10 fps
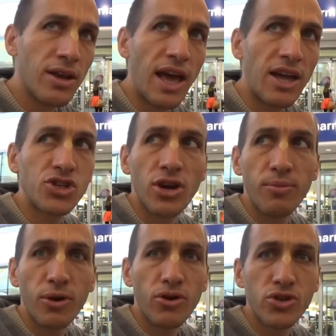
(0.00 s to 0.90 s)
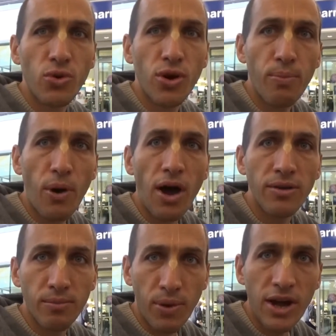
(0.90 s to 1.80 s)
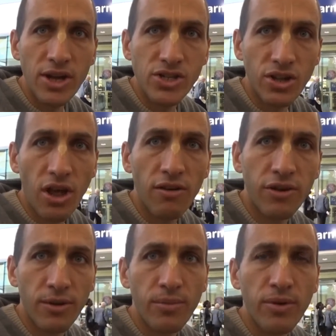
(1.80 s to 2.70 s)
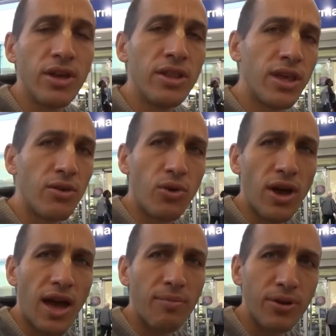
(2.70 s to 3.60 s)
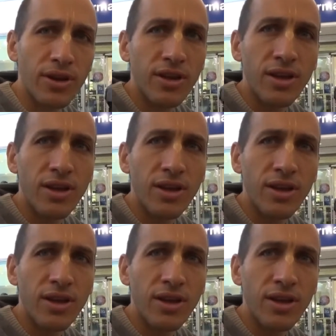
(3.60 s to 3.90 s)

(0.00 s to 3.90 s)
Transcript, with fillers: naturally because we're part and parcel of him, then we're happy.